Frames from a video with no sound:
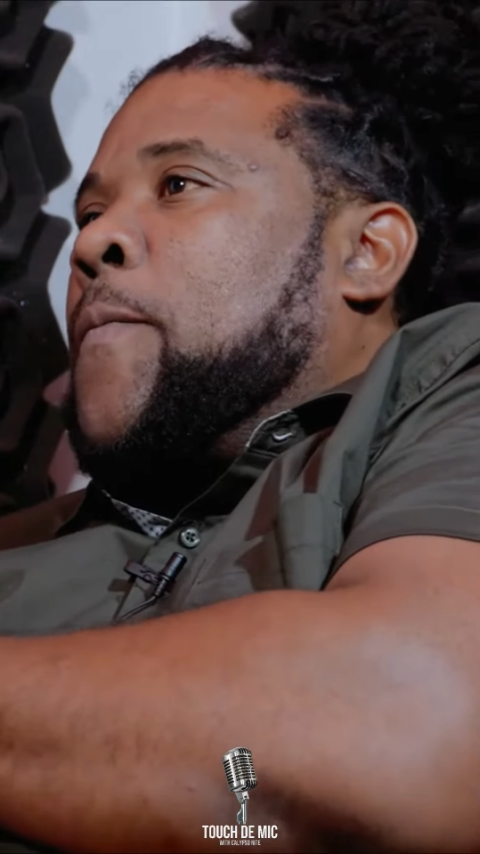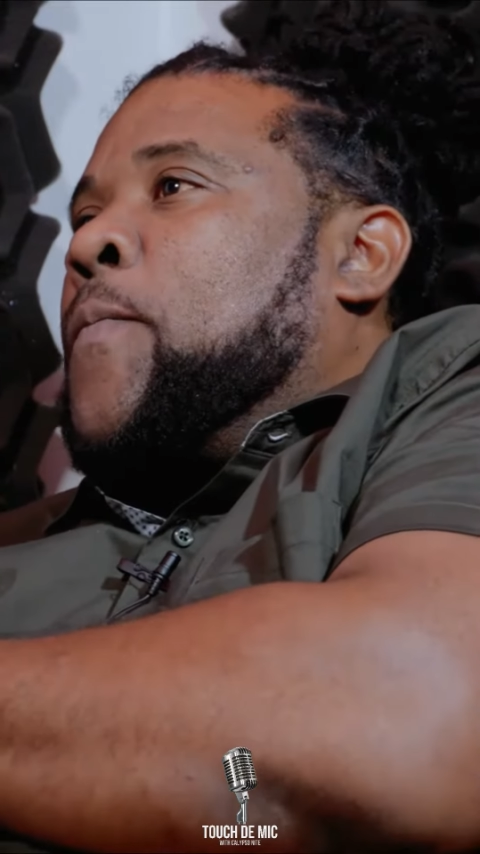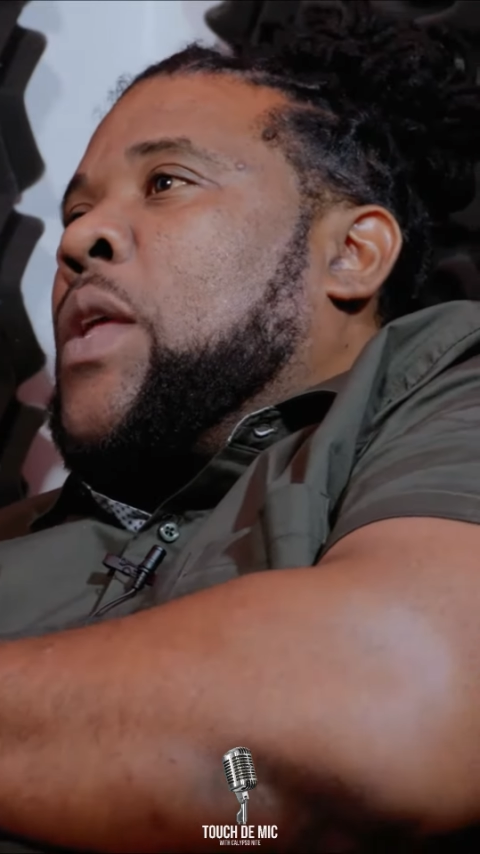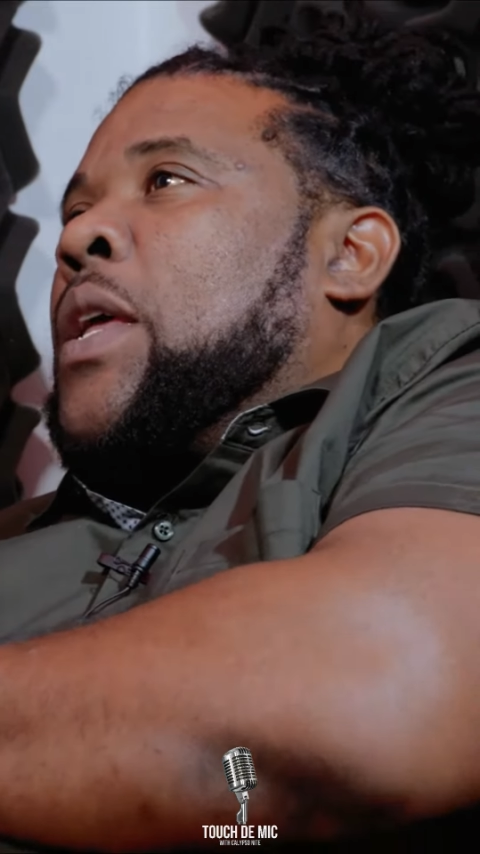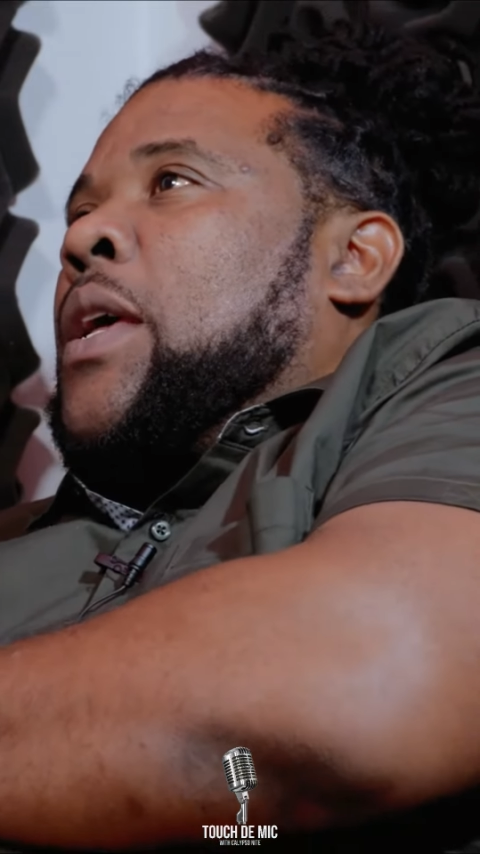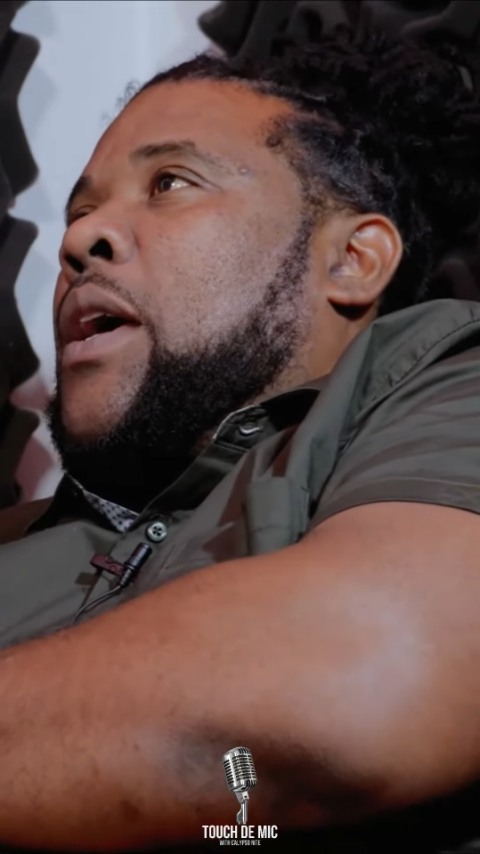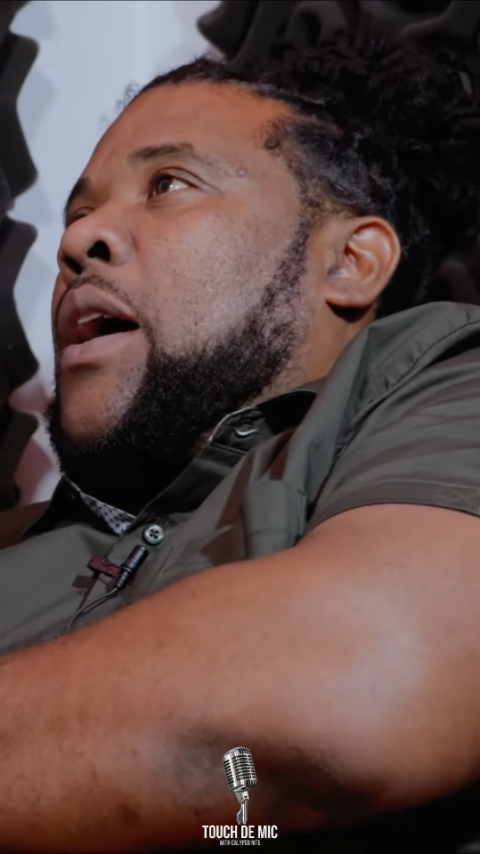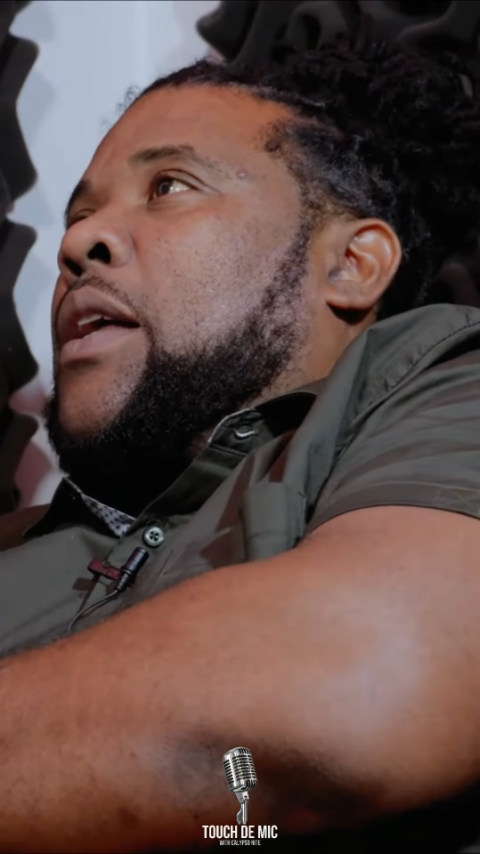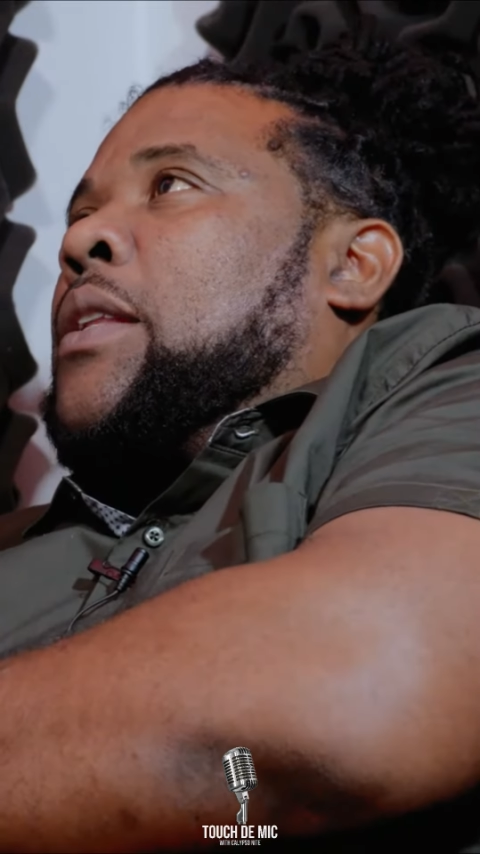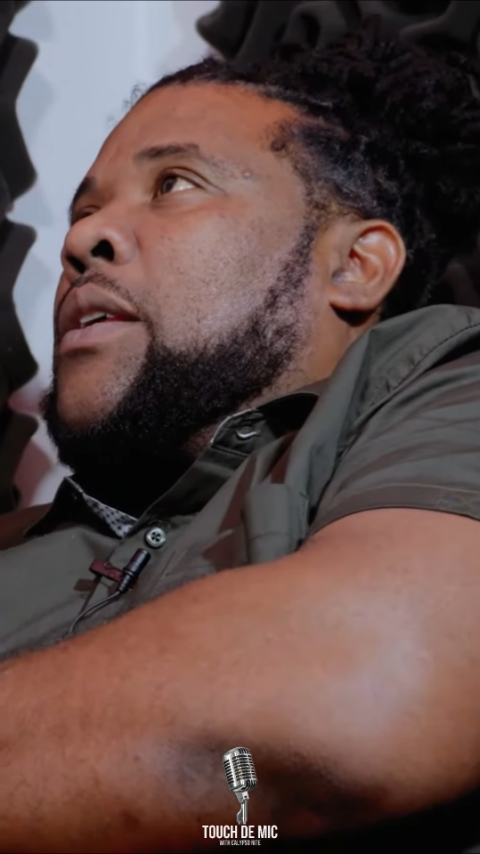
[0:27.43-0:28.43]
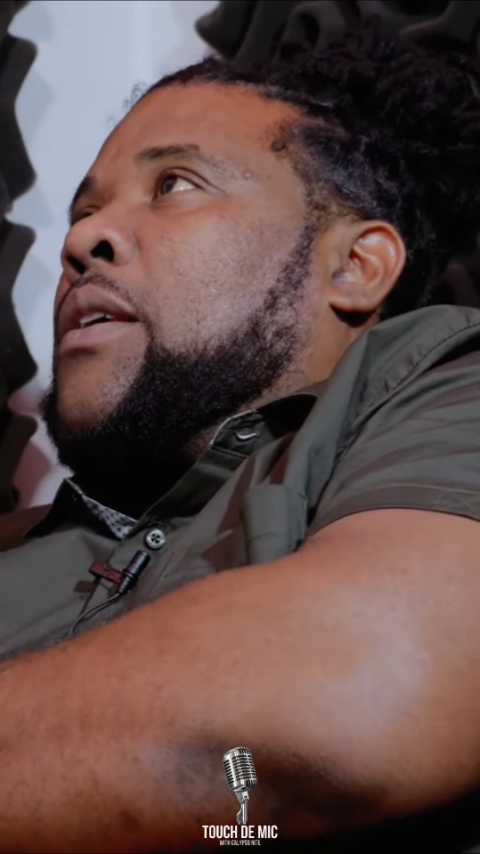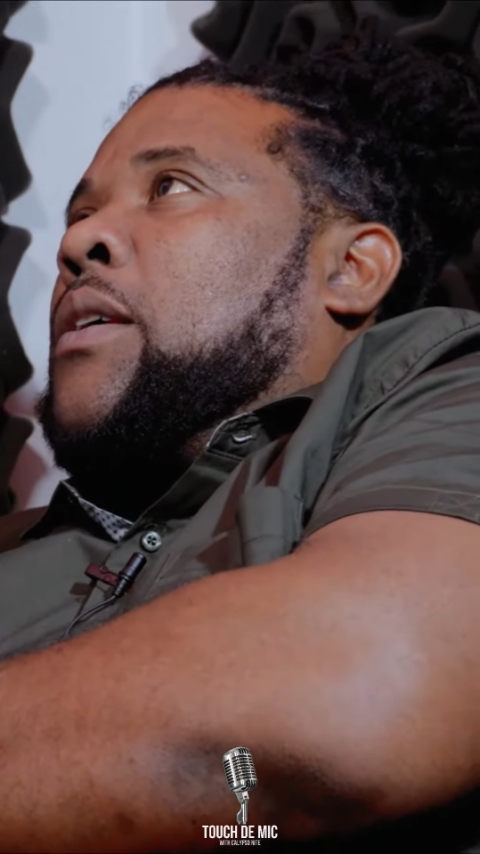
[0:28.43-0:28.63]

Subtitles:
And